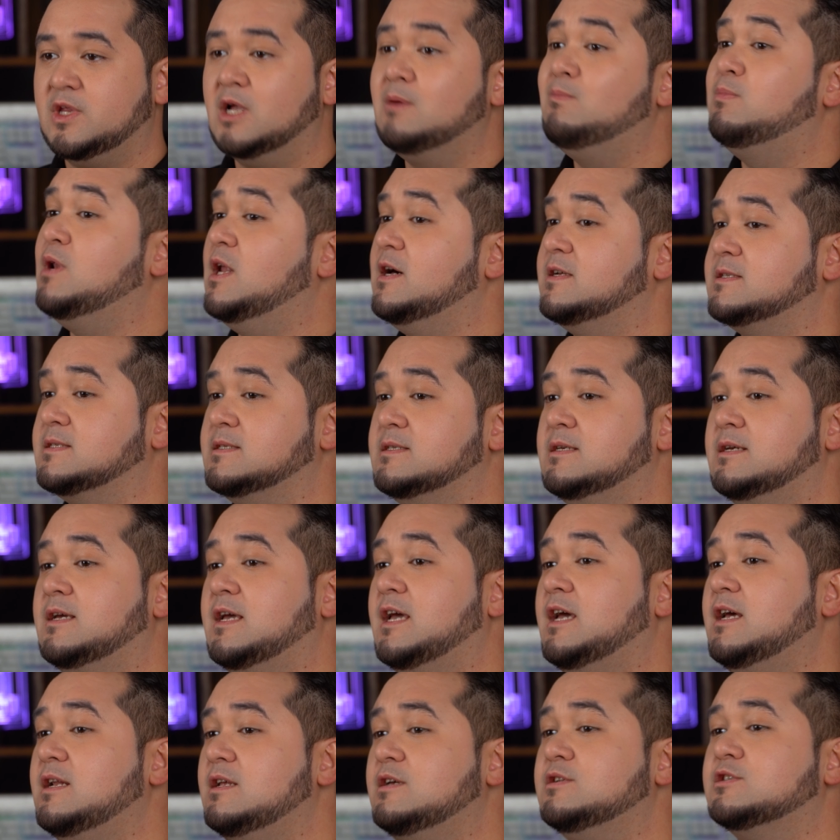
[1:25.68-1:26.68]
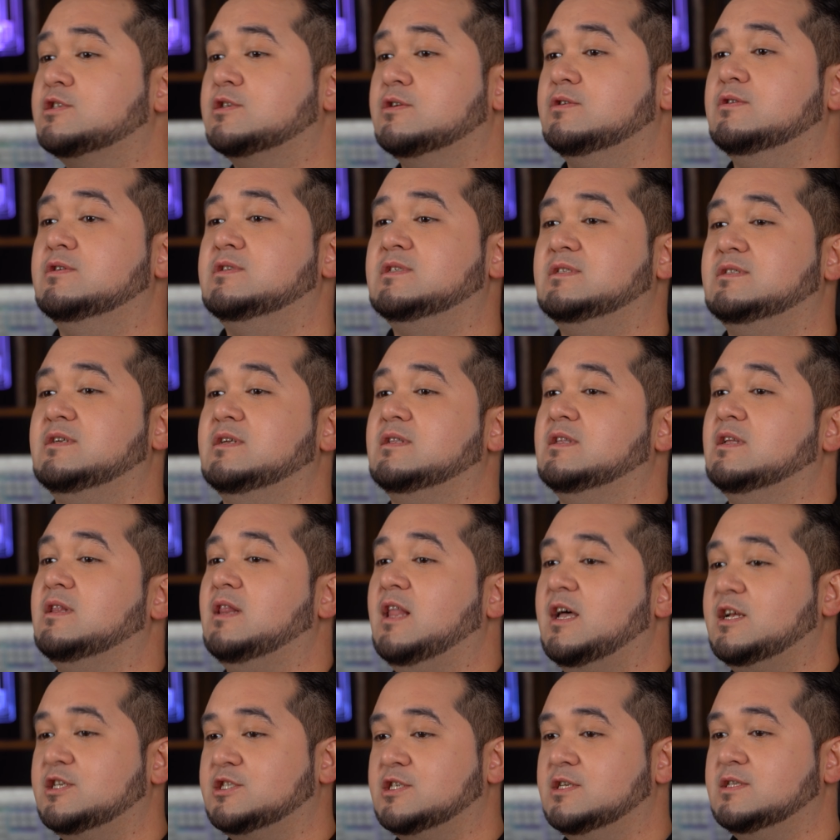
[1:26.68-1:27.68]
Plus, it ensures that the
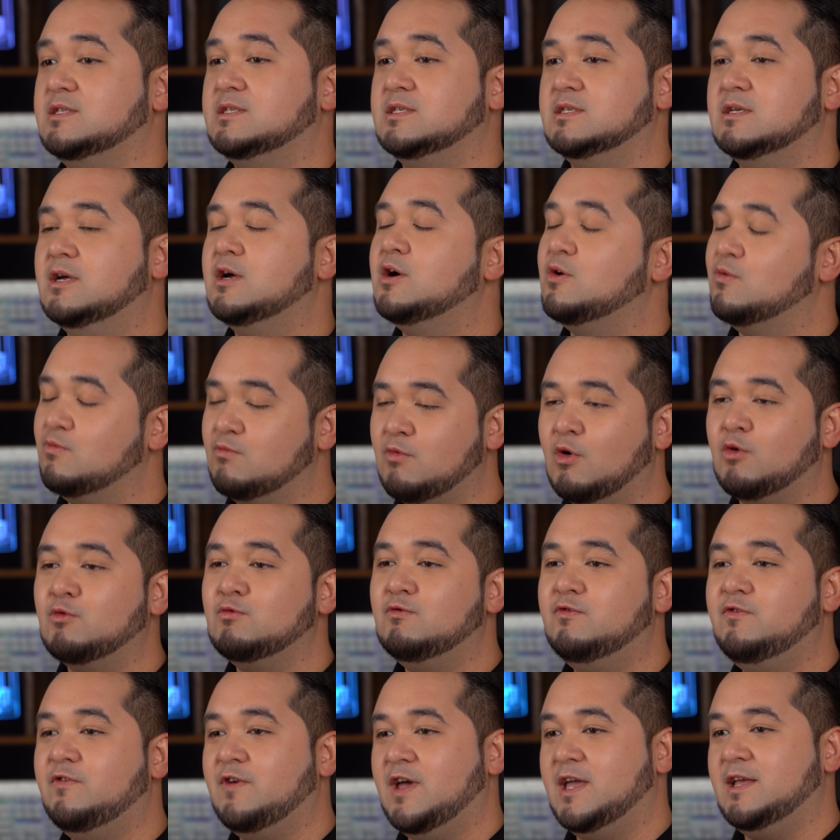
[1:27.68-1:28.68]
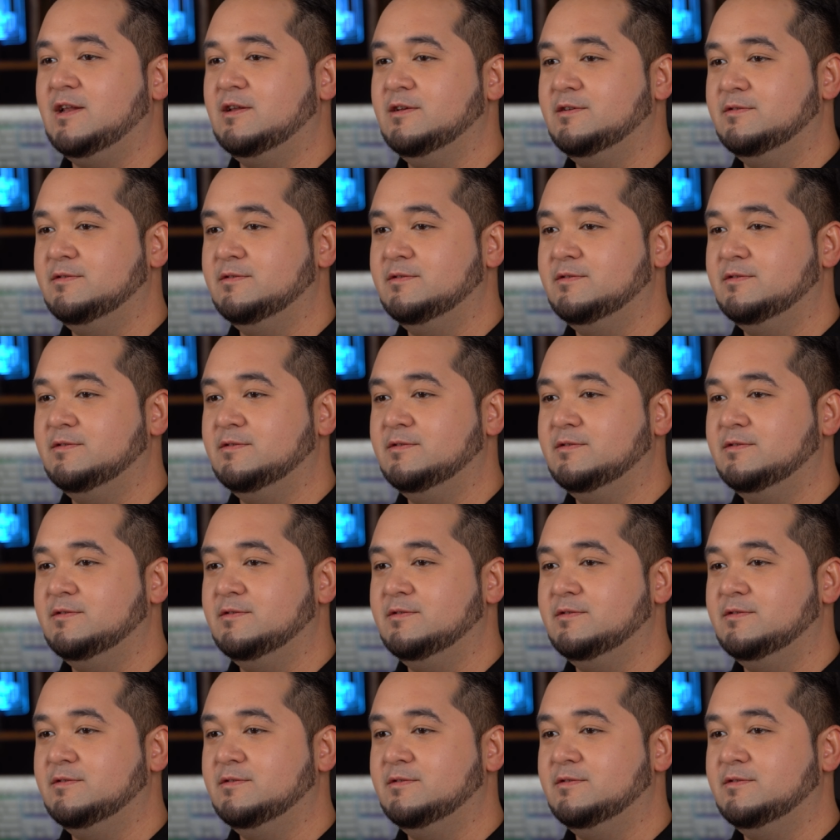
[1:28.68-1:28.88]
legends won't fade.